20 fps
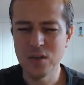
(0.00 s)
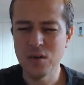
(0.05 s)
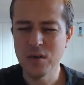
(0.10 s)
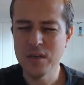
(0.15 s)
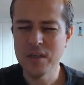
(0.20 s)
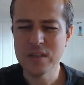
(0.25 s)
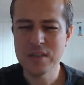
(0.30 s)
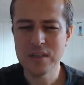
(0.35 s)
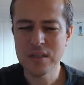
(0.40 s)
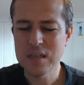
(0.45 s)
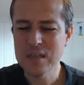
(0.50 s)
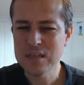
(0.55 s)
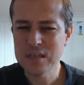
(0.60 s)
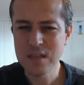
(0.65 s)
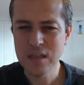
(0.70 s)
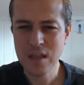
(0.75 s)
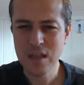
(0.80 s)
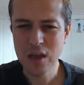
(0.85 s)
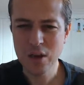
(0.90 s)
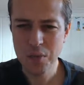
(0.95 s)
it's
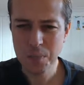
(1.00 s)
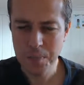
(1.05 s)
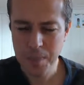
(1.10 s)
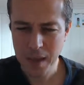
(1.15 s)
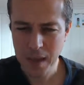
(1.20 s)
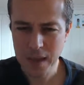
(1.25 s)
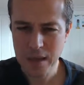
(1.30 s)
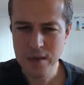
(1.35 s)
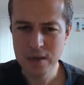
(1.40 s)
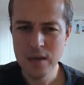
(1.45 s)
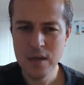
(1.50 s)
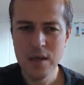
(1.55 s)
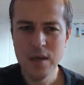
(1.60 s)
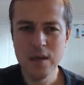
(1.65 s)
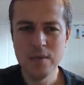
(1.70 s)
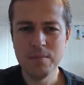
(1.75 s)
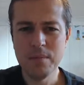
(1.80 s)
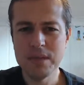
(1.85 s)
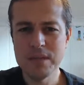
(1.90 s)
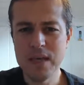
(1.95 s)
a lot of pain.
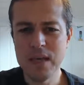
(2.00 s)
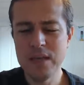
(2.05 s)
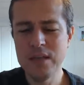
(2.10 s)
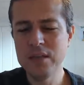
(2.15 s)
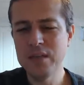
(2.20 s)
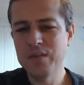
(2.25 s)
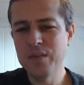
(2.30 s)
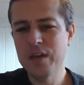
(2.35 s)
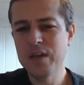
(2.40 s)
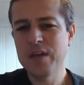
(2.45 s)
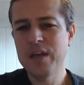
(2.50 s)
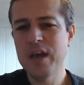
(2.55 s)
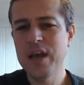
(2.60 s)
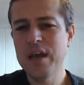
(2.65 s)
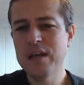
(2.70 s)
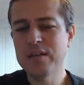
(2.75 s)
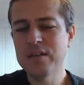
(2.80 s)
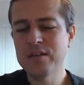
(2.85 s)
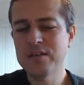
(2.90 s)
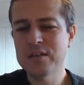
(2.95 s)
But then in the very
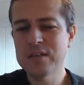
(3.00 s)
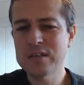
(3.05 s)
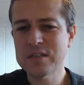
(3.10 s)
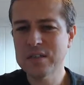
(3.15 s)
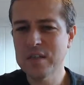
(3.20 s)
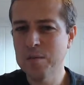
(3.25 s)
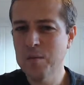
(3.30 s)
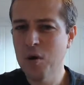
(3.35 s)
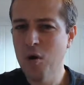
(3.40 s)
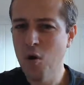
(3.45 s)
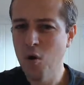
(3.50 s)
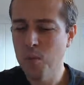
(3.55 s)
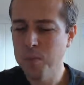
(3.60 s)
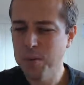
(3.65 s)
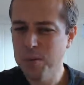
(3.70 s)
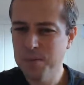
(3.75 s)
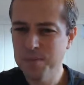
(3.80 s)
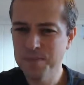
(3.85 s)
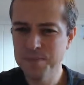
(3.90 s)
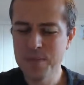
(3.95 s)
end, there is some hope.
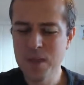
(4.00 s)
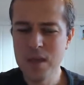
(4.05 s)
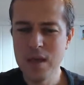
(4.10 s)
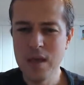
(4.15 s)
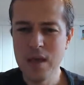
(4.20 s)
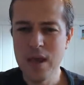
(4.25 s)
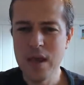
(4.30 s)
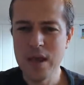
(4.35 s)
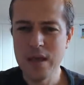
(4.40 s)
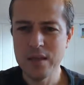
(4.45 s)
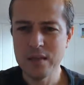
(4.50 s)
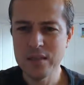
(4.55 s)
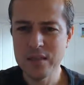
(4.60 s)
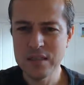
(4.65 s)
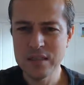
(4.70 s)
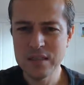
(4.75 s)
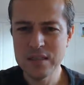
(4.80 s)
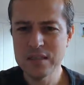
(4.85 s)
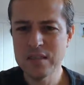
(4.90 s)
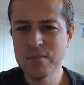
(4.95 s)
And
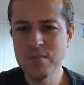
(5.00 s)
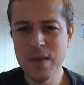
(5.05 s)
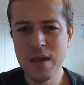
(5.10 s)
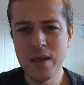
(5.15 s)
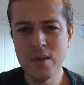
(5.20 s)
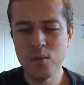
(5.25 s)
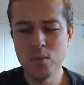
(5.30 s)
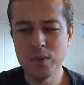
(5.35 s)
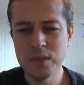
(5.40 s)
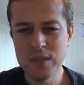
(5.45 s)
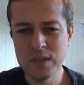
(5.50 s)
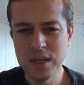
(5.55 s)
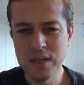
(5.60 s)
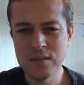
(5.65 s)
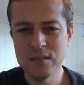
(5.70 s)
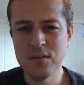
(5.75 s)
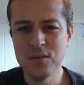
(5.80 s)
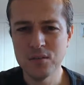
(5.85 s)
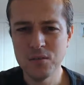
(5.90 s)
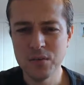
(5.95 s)
this is a man with
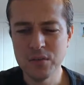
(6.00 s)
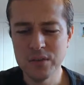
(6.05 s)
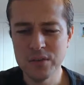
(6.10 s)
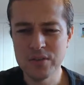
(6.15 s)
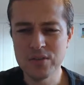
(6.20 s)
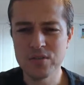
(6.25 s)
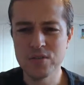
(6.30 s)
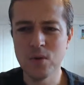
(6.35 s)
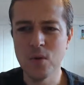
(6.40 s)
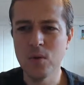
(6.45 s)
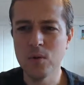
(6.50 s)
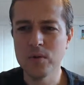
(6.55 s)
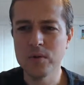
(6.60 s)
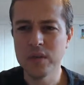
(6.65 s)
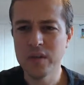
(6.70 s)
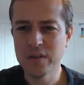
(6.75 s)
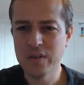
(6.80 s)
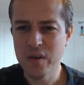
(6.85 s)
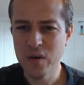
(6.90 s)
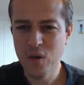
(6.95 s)
92 years old
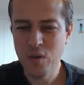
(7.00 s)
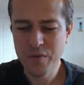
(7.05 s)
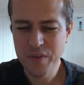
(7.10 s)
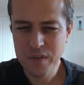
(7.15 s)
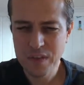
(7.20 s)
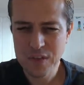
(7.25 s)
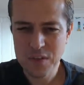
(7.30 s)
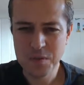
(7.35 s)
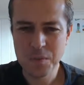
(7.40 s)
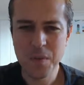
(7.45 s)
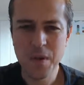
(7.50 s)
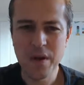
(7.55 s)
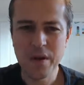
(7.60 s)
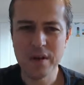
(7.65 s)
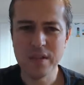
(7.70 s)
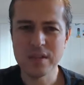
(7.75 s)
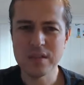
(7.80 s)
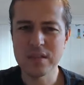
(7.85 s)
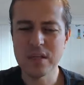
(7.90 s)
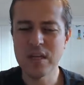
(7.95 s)
of
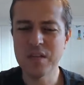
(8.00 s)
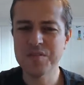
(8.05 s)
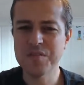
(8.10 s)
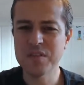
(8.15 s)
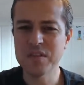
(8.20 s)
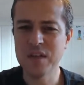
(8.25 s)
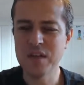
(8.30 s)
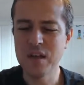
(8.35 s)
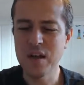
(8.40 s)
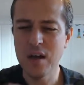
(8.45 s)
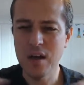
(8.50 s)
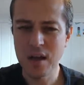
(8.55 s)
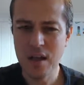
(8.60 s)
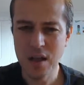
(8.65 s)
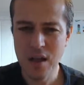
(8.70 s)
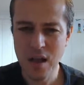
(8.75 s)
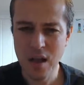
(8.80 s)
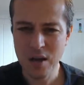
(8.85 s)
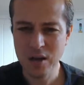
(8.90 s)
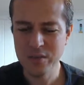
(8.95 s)
experience, and I've seen a
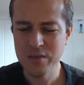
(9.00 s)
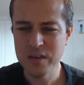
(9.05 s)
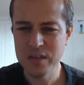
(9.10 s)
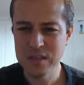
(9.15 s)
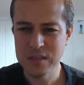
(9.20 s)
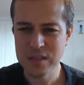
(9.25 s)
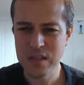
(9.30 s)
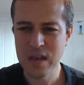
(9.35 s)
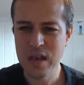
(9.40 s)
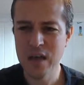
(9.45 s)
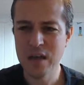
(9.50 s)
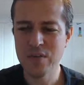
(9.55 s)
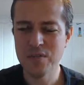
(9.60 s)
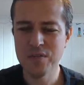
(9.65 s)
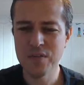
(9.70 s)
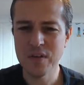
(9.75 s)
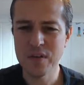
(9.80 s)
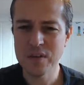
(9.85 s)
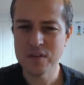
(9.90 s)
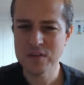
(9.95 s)
lot of in his
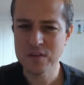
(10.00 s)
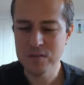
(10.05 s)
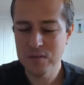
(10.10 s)
life. And